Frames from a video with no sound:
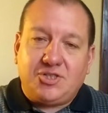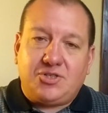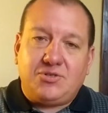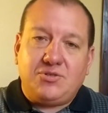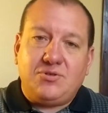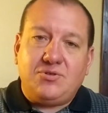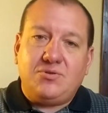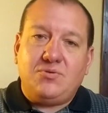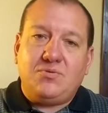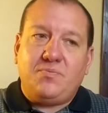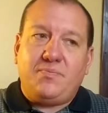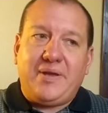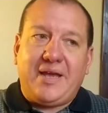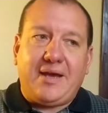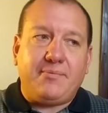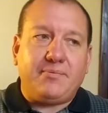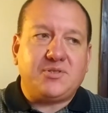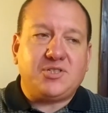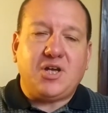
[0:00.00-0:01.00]
to be
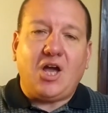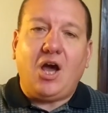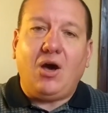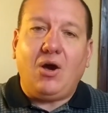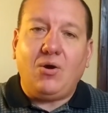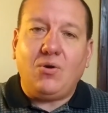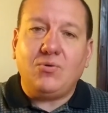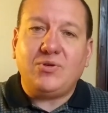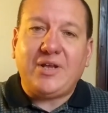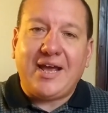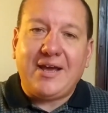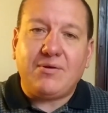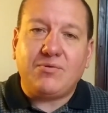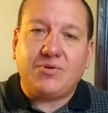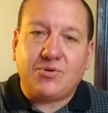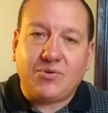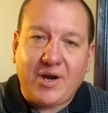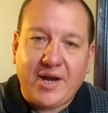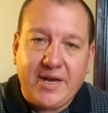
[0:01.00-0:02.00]
able to hold our
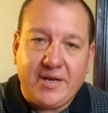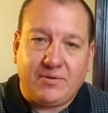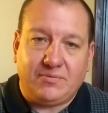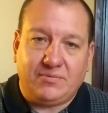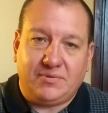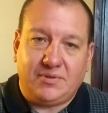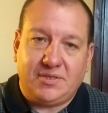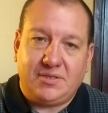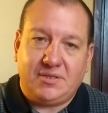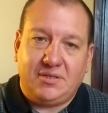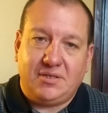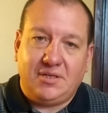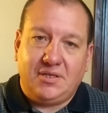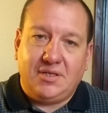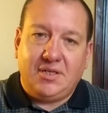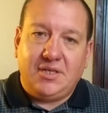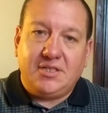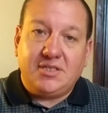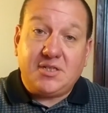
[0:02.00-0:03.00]
ground,
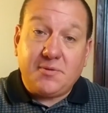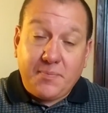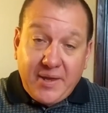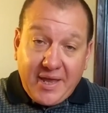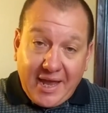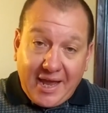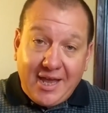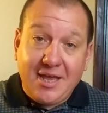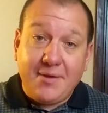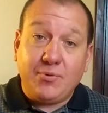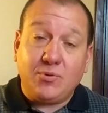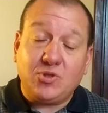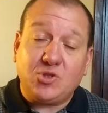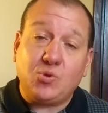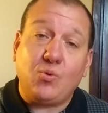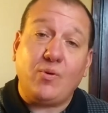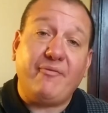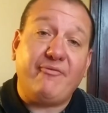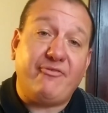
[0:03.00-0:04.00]
to be able
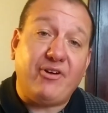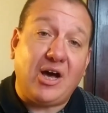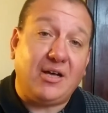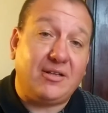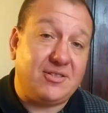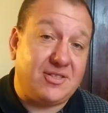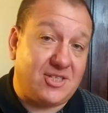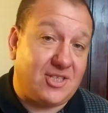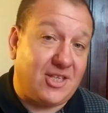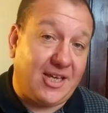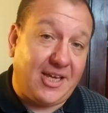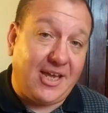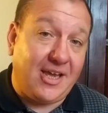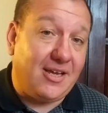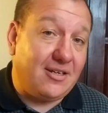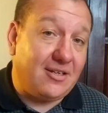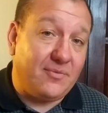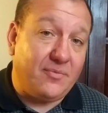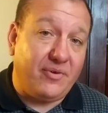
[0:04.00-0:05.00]
to advance the
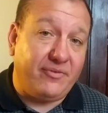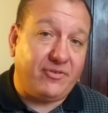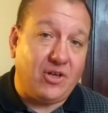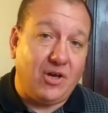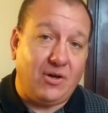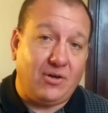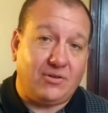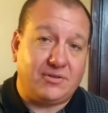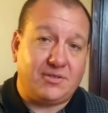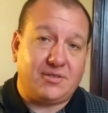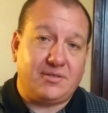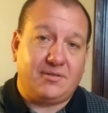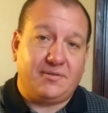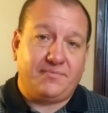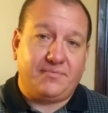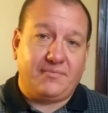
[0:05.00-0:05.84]
kingdom of God.